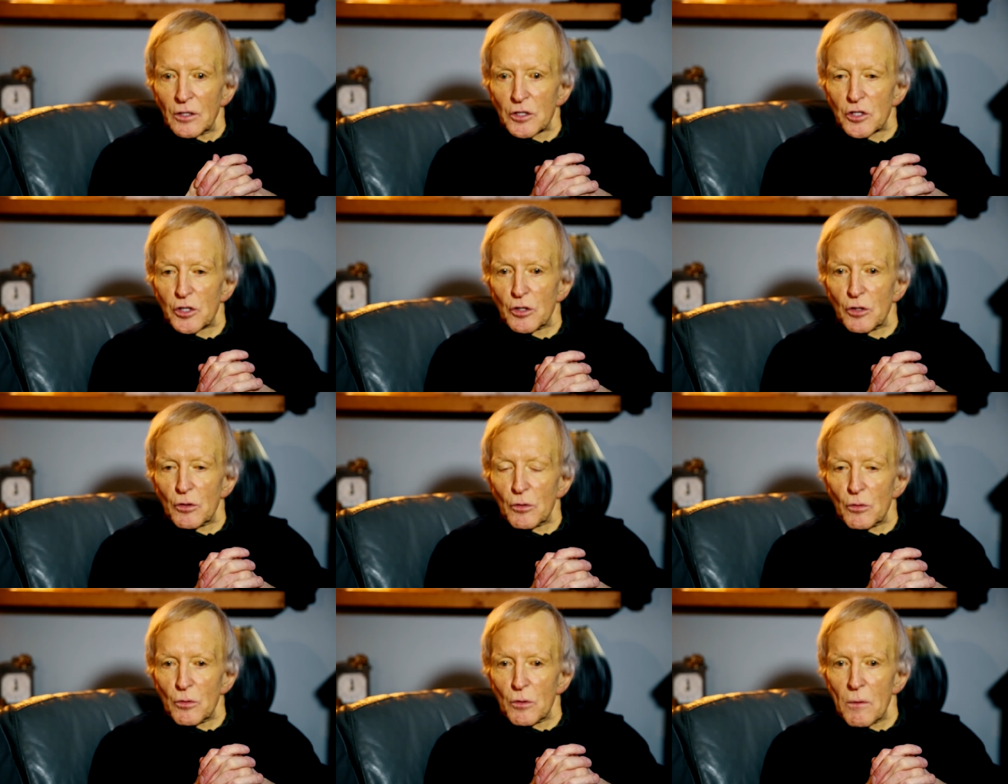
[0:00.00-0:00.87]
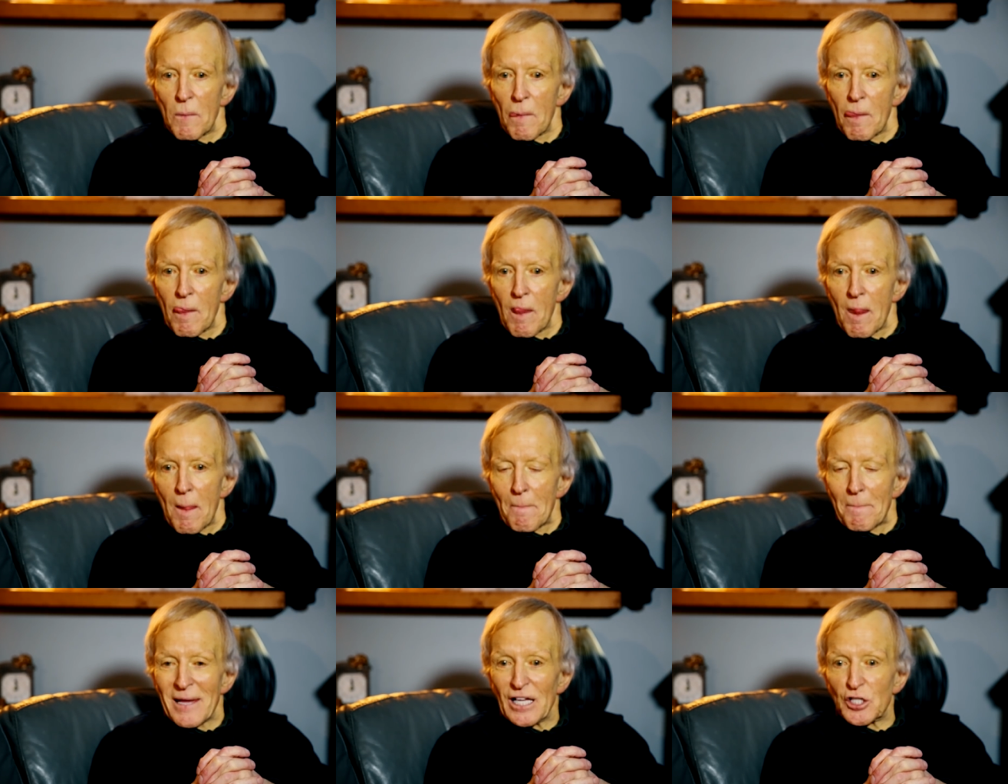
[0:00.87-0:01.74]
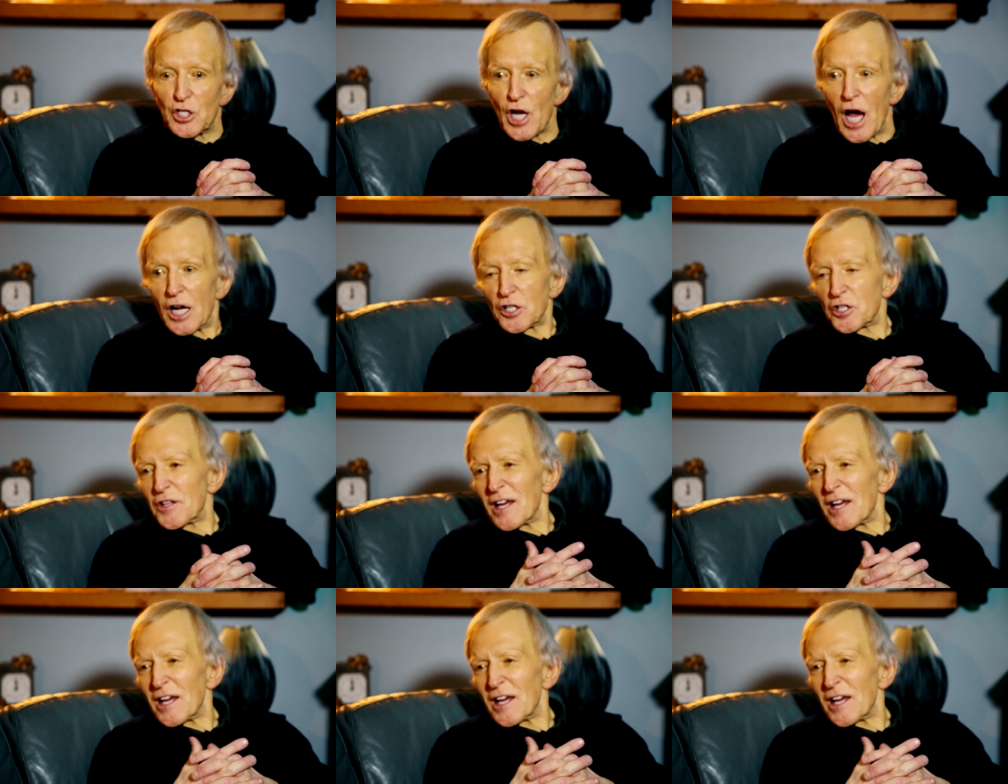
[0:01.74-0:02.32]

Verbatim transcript: to be a judge.